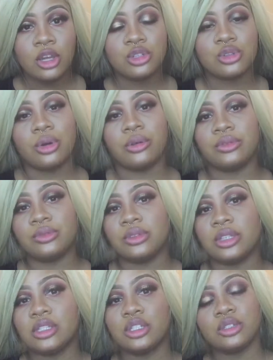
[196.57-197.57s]
So
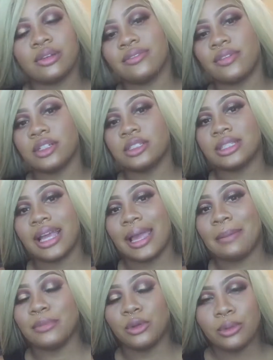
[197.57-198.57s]
if this is your first
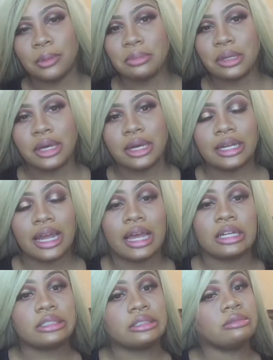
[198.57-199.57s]
time doing blonde,
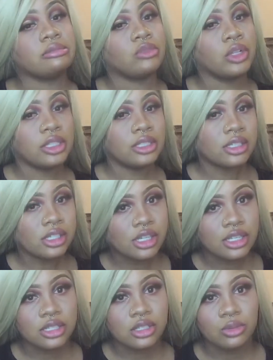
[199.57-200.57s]
I really
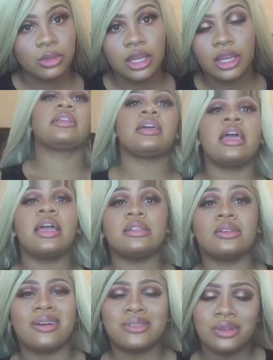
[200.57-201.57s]
suggest this wig.
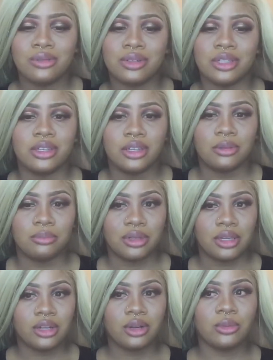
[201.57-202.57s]
It's also a really good
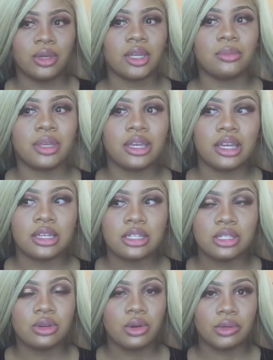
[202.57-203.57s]
beginner wig
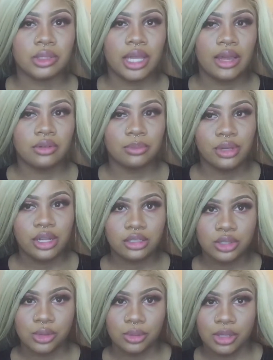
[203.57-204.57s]
because you don't really have to
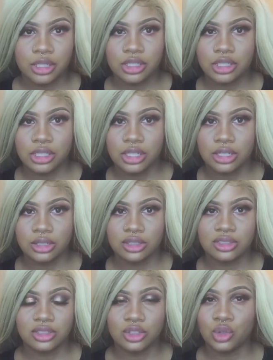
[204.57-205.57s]
pluck too much
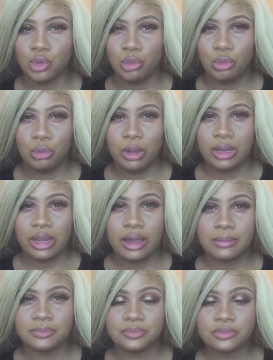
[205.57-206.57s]
to do a
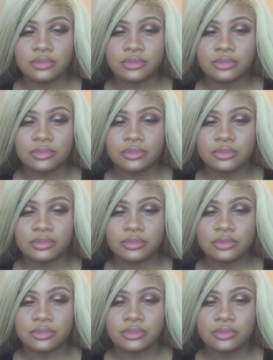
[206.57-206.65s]
lot.